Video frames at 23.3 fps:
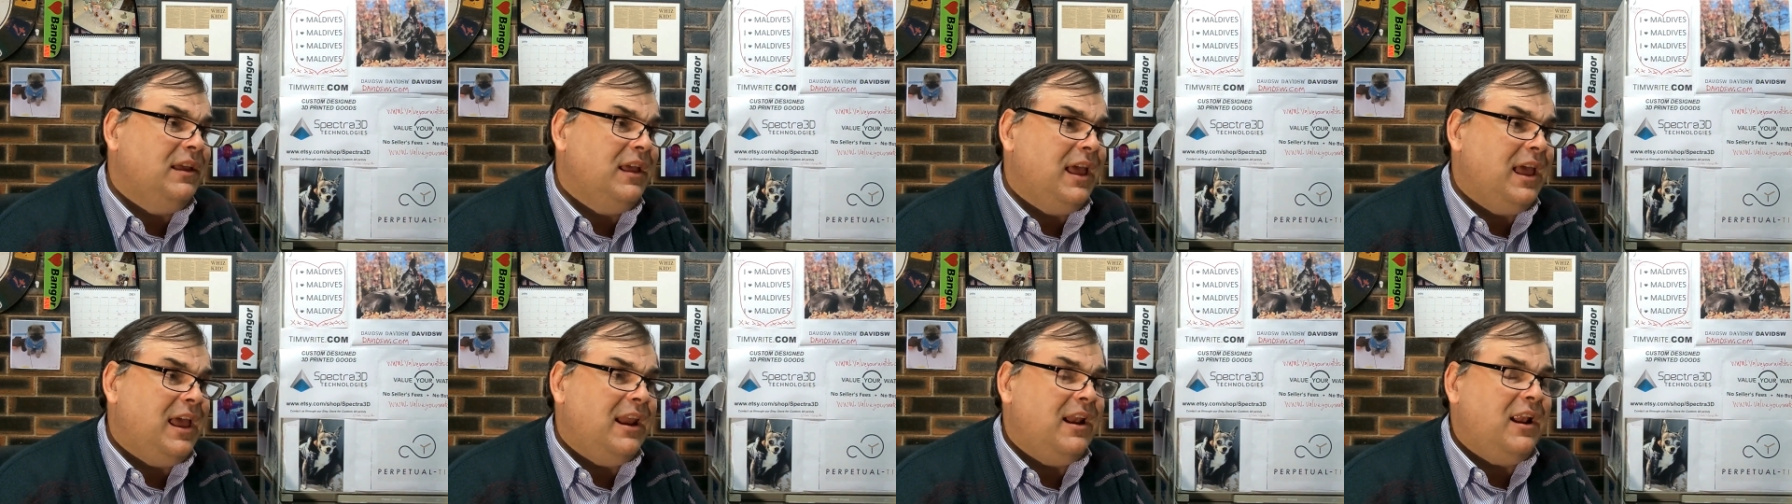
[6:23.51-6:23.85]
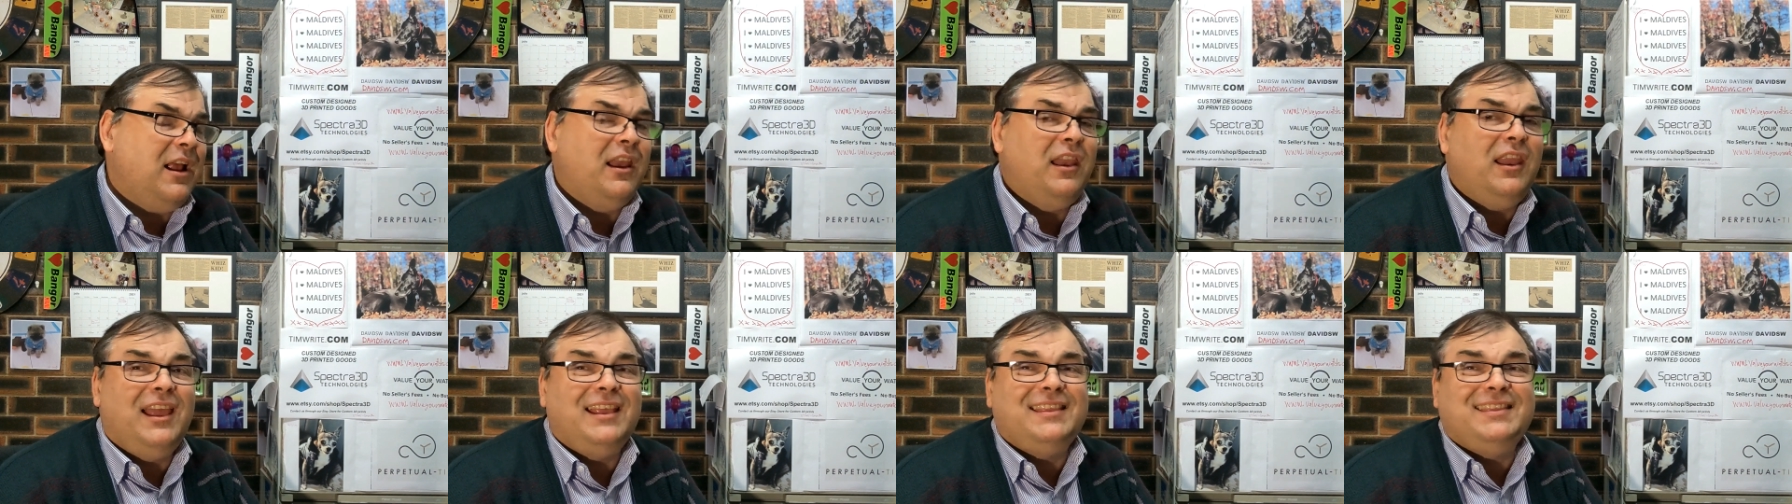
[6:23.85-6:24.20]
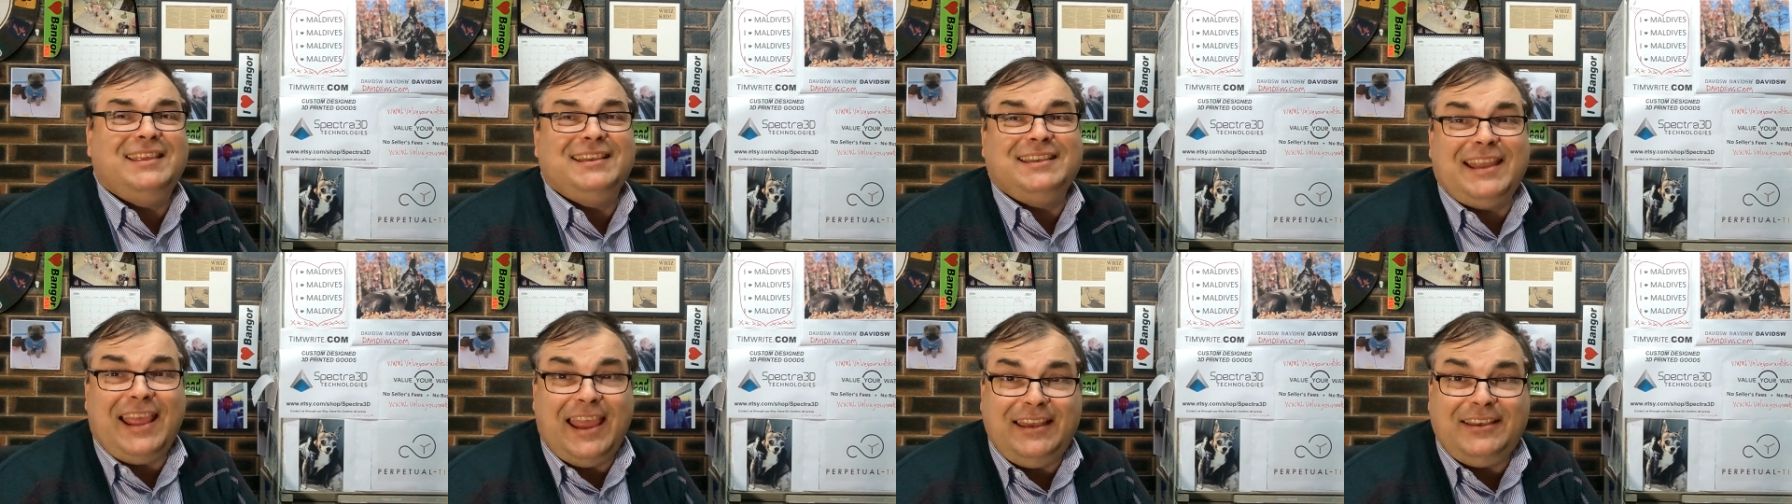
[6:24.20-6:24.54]
and I like
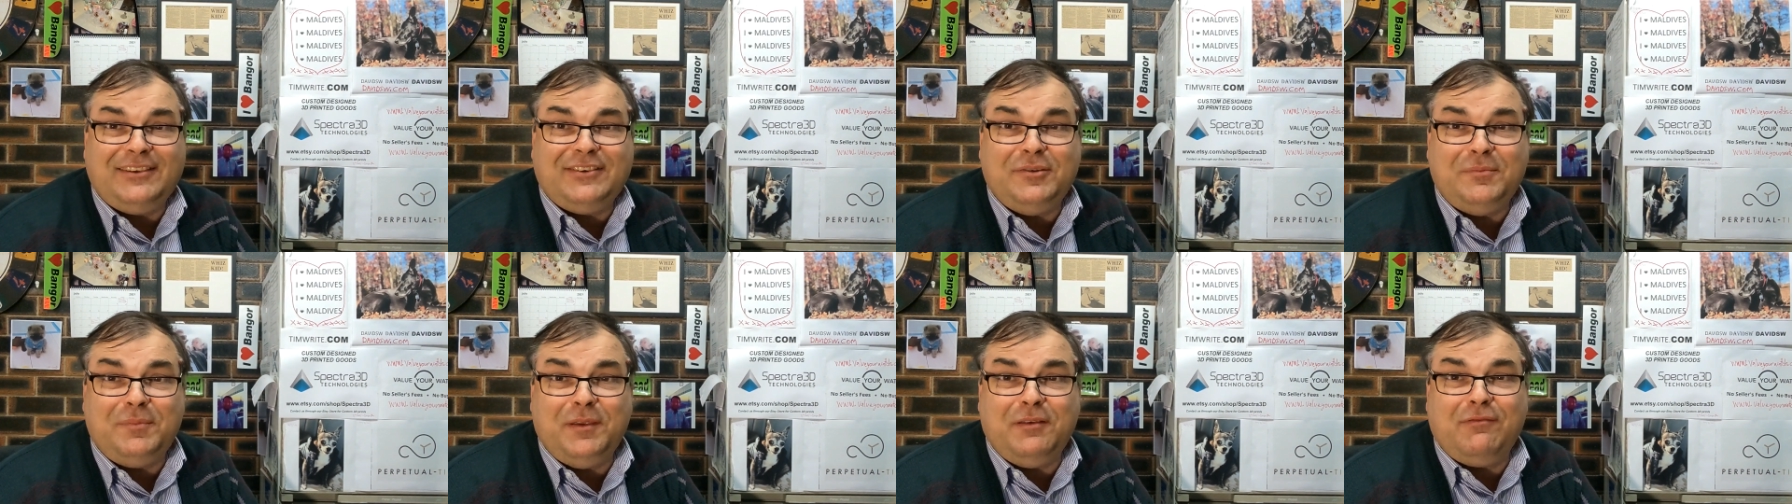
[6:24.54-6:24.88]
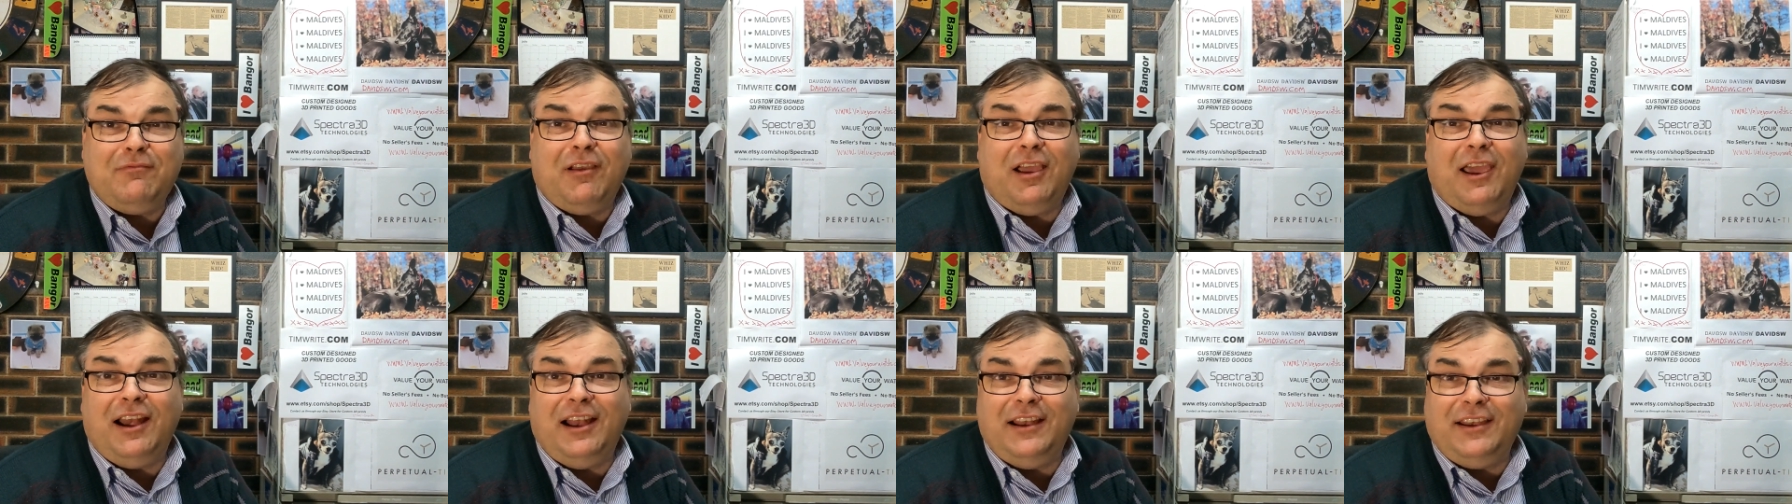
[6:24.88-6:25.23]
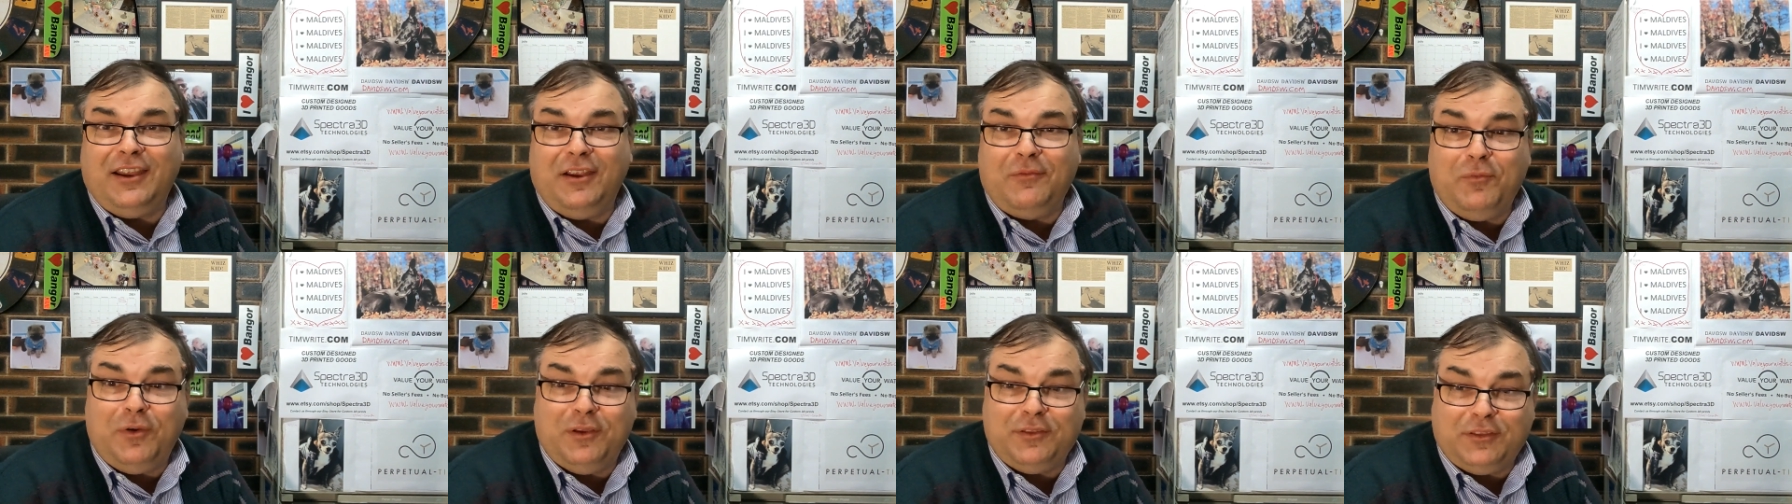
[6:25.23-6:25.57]
the date to be right. I
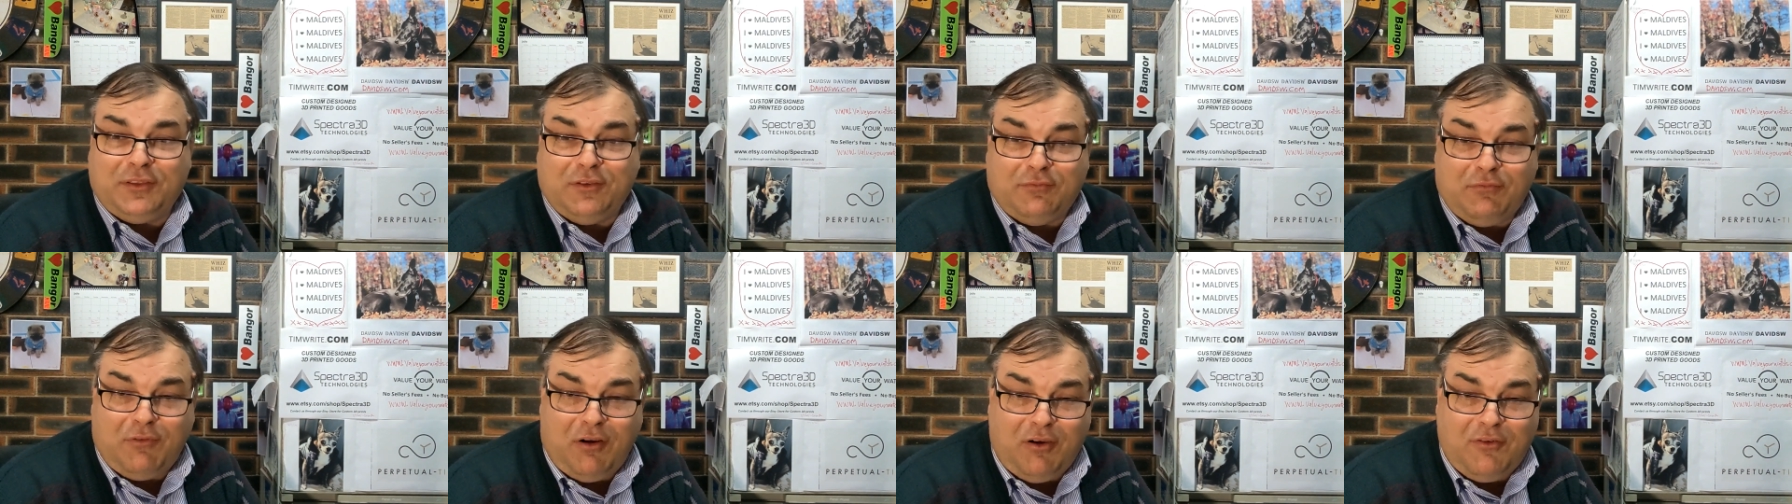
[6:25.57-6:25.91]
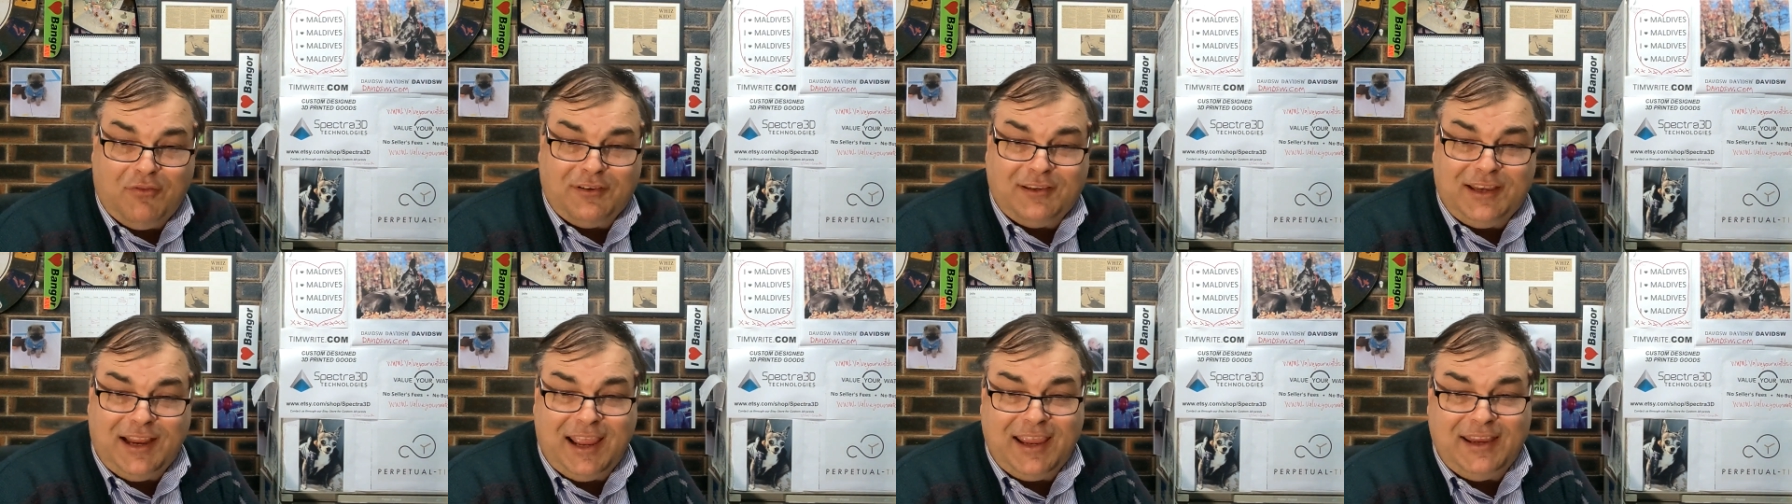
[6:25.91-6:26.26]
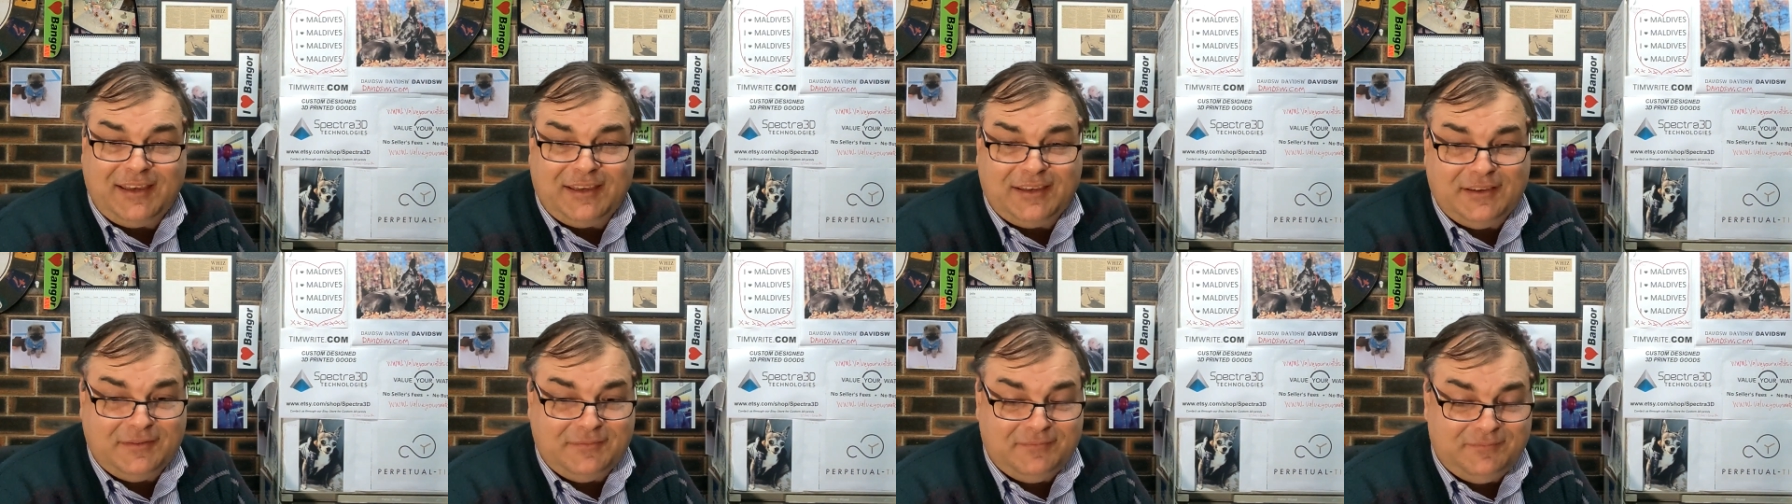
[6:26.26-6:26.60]
don't want the wrong date.